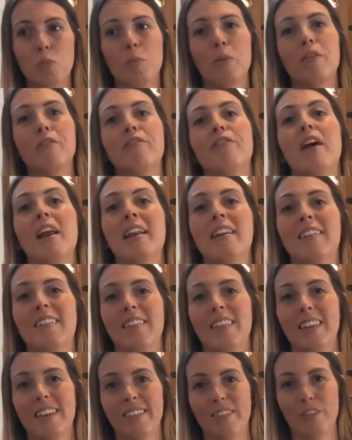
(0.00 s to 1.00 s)

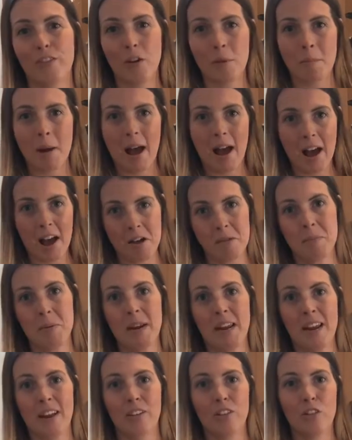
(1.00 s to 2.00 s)
prevent this from
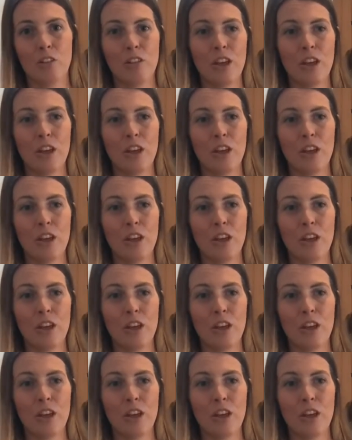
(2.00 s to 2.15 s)
happening so